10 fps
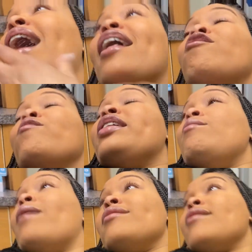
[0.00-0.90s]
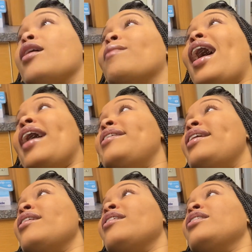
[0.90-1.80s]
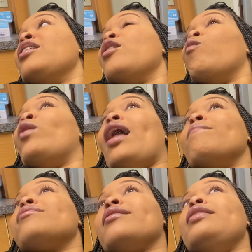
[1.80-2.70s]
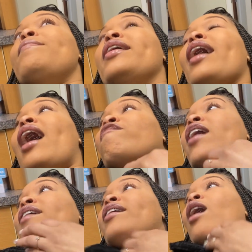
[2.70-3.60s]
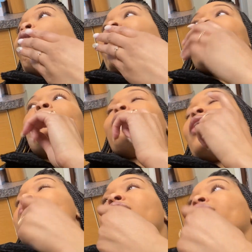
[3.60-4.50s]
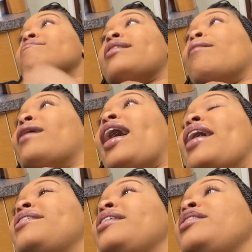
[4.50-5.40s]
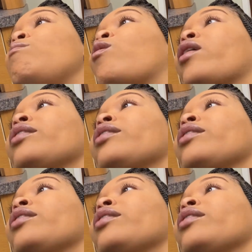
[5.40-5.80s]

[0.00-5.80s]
I do keep my tongue behind it. When I'm sleeping, I find that I wake up and my tongue is not behind it anymore.